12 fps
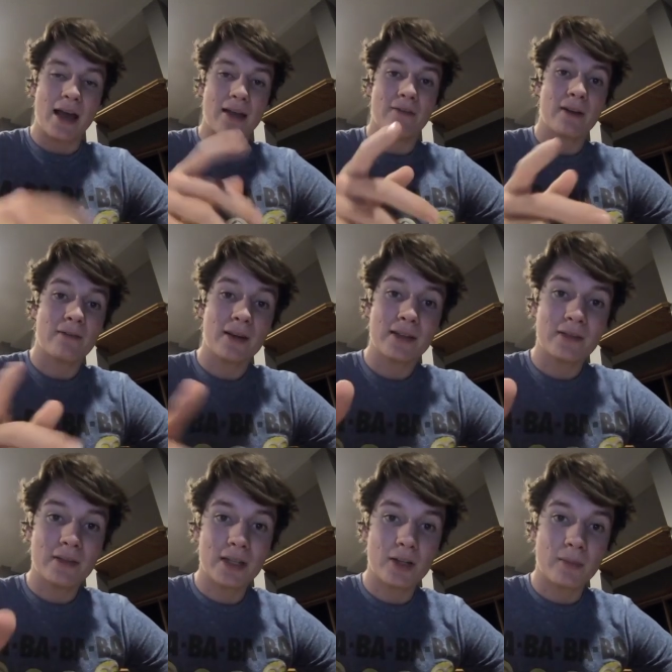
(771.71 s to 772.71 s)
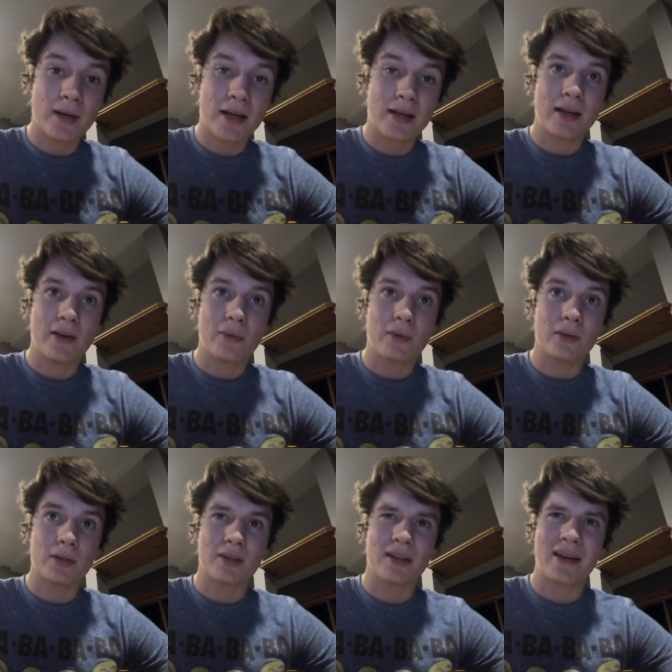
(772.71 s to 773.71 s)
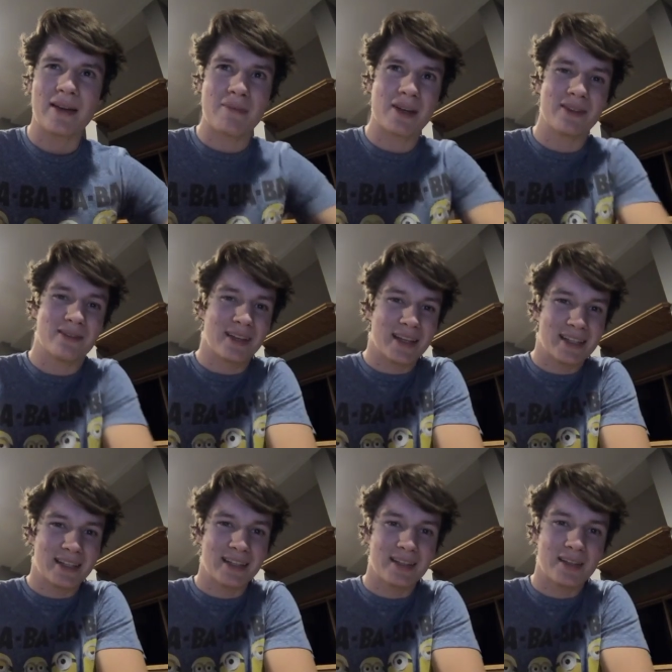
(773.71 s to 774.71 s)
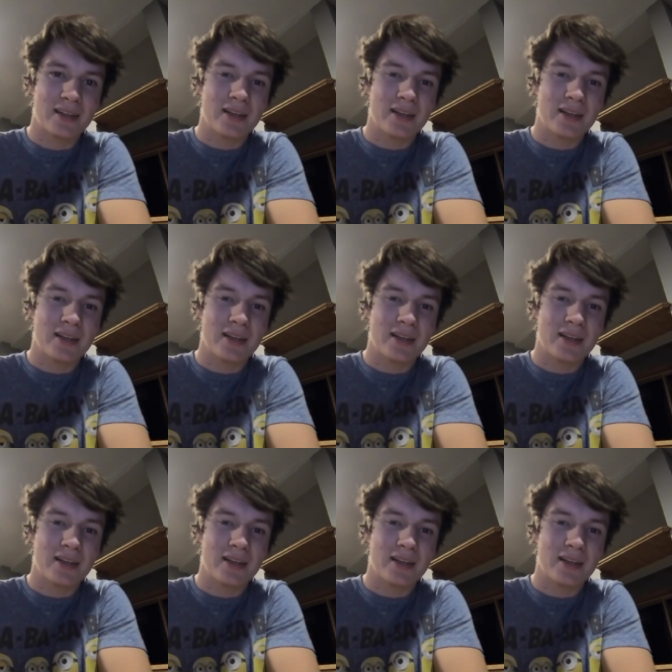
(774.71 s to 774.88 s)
I, if I find the video back, I will look, I might have liked it,